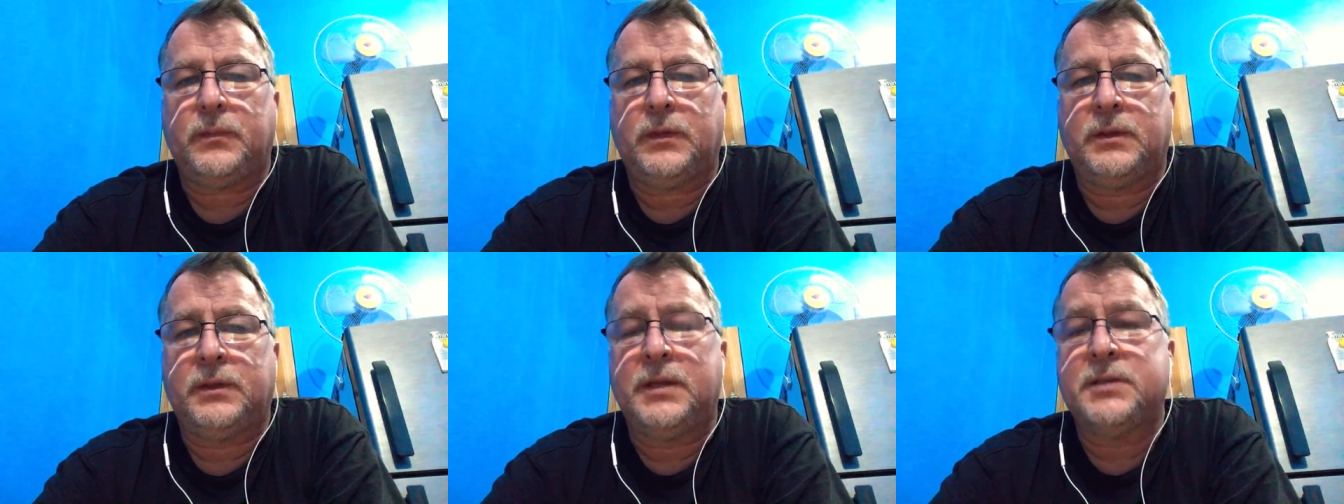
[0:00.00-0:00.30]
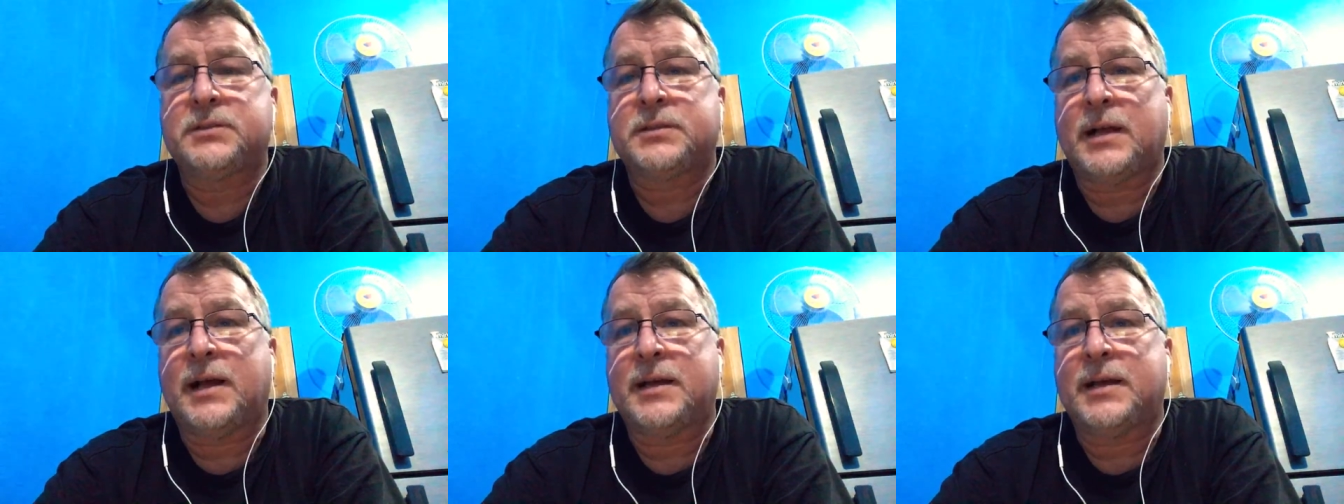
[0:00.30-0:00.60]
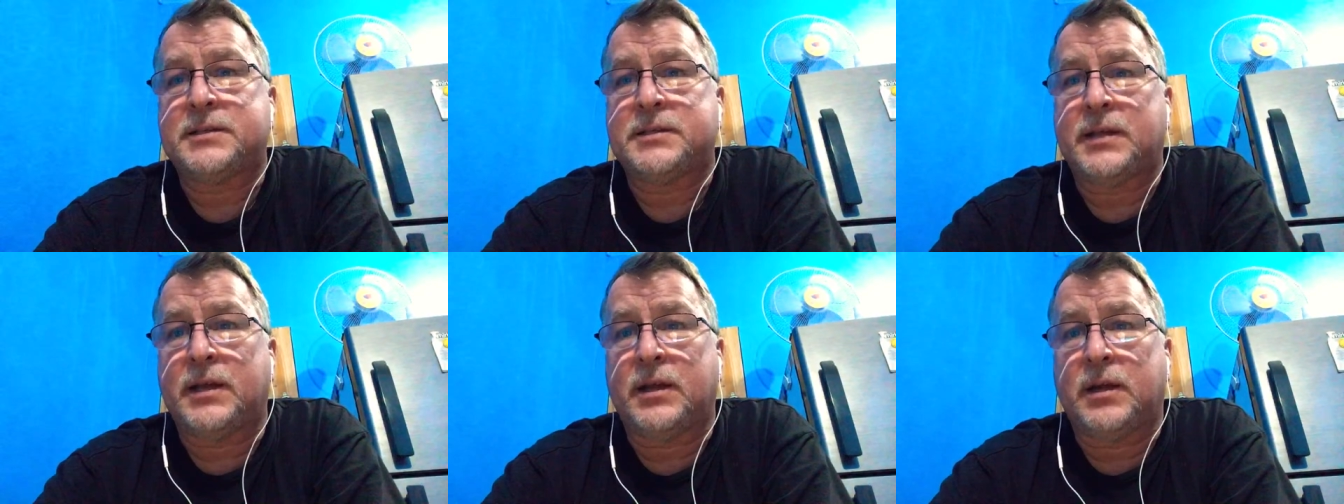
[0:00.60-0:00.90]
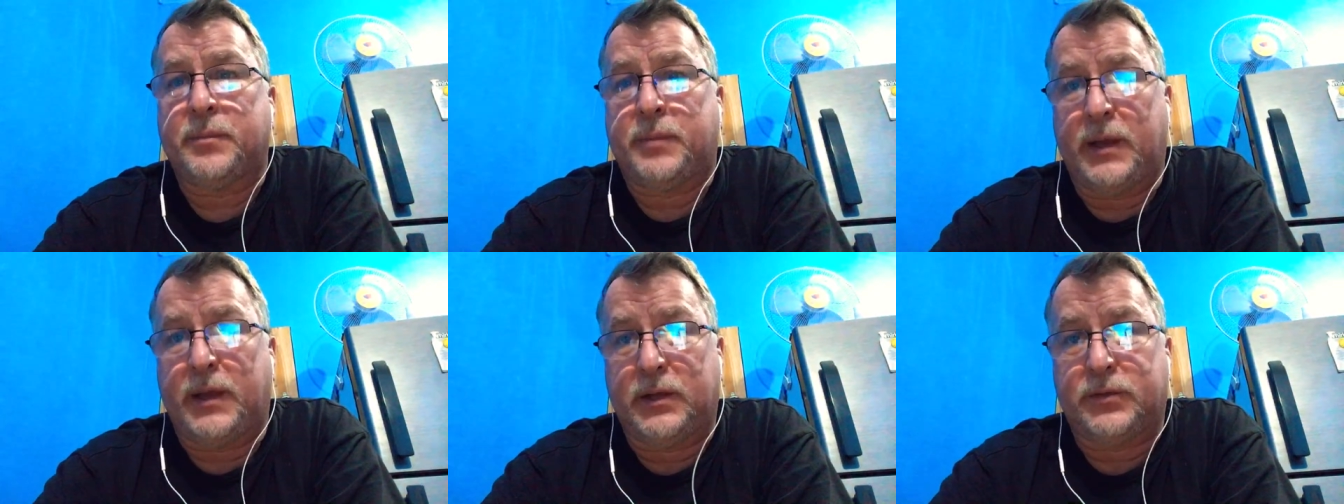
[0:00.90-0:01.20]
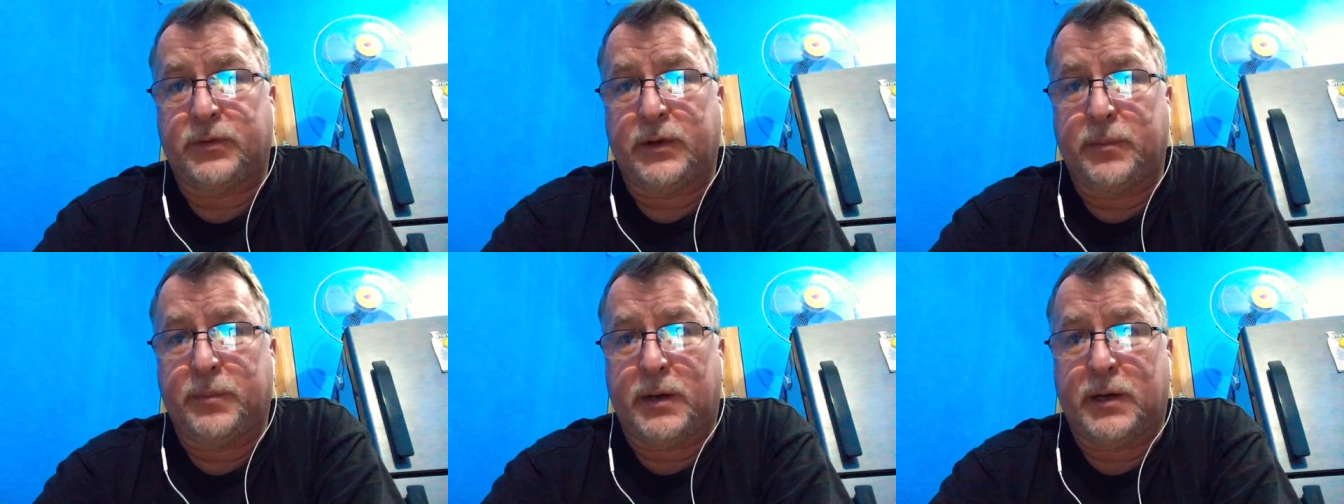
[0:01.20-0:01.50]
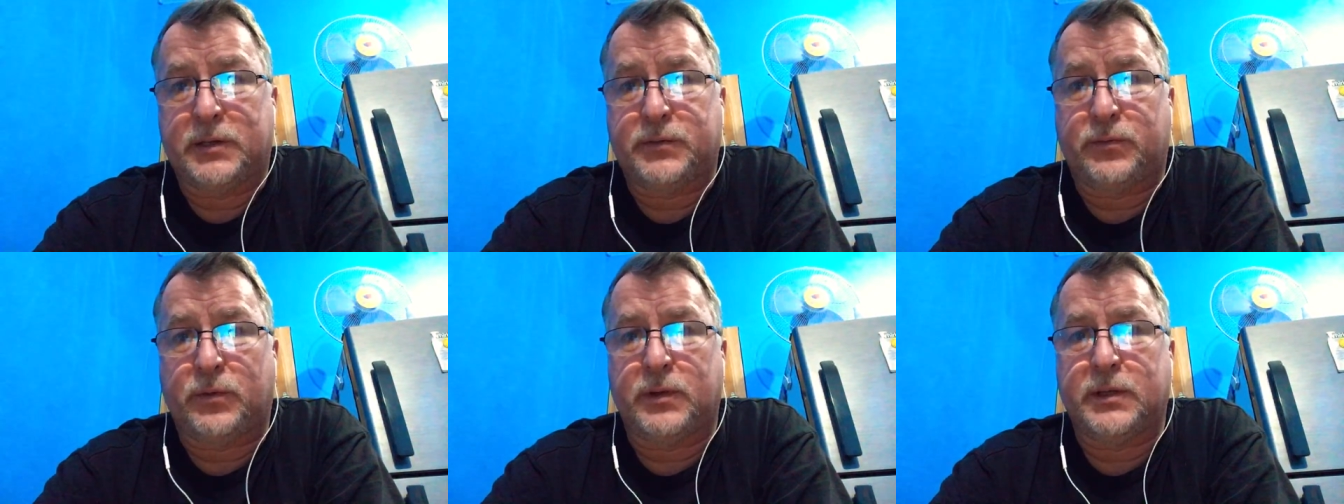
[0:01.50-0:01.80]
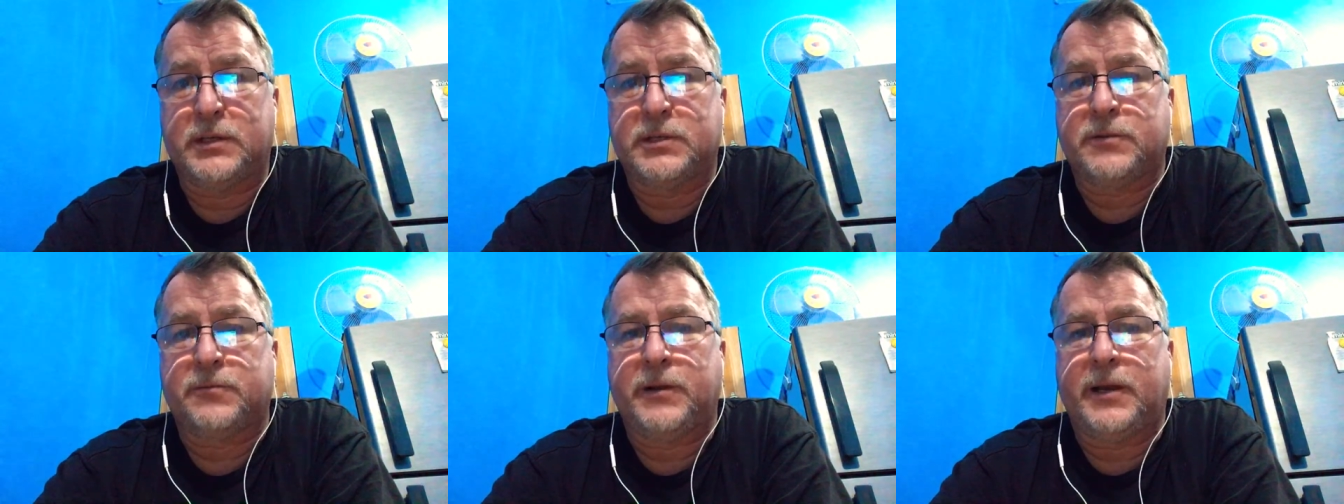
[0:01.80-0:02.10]
These glasses here I paid $3 for.
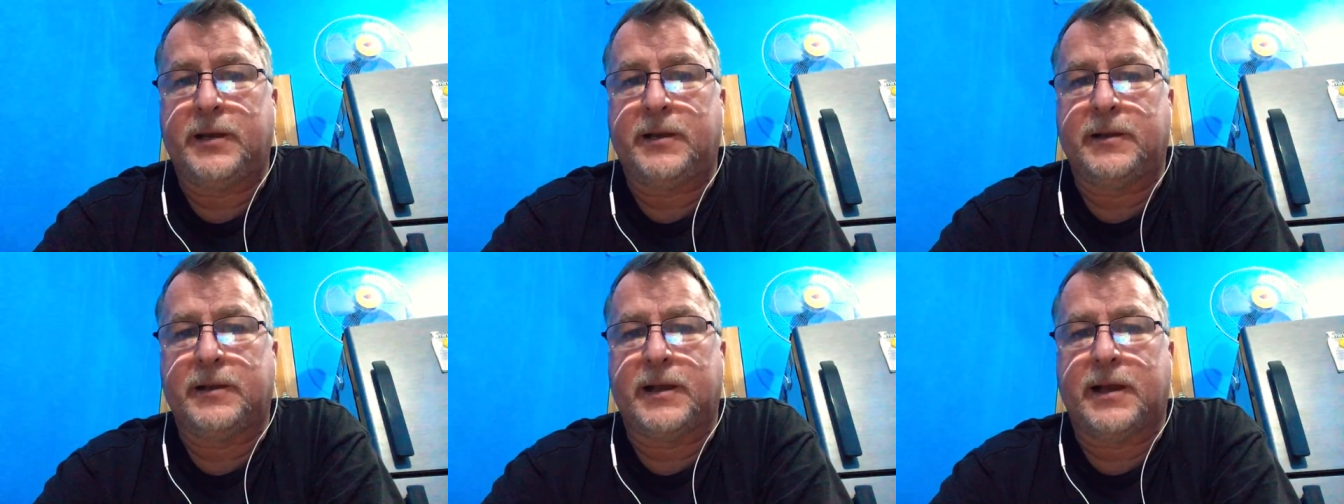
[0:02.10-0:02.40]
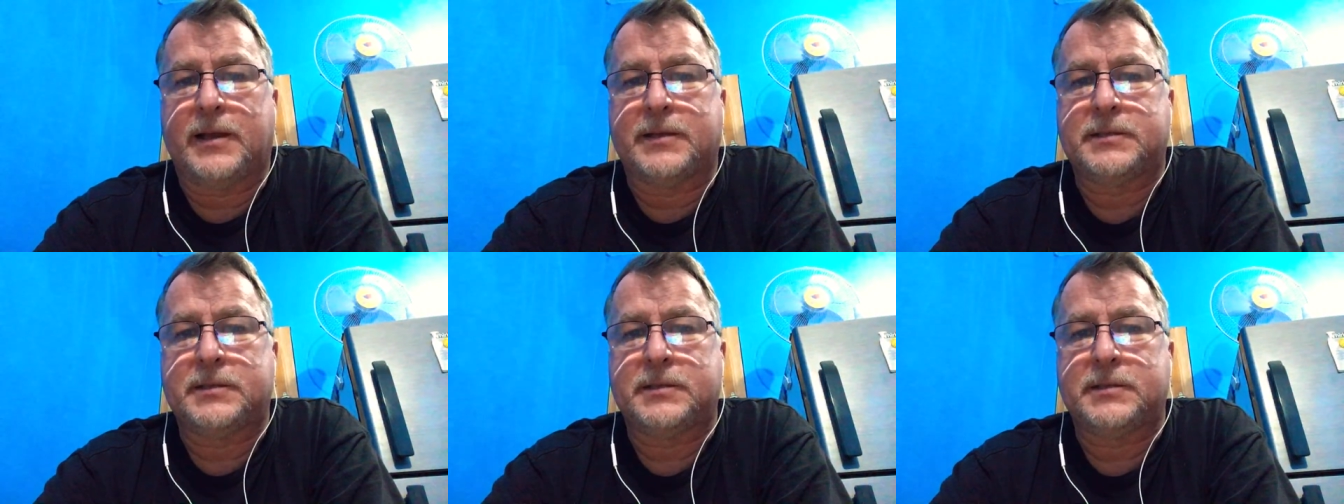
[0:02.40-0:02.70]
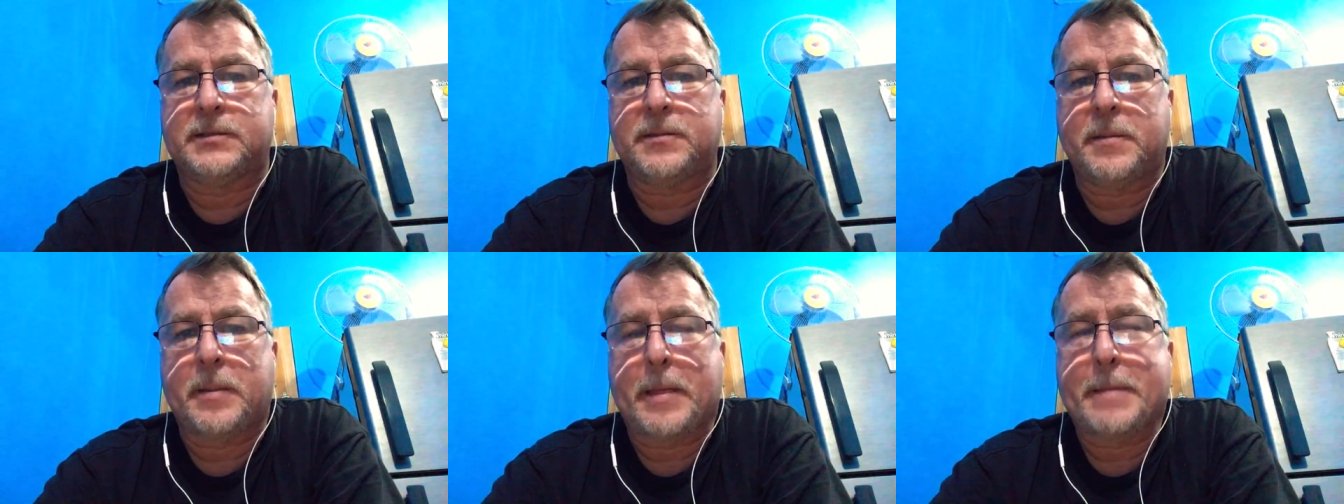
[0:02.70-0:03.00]
These are reading glasses.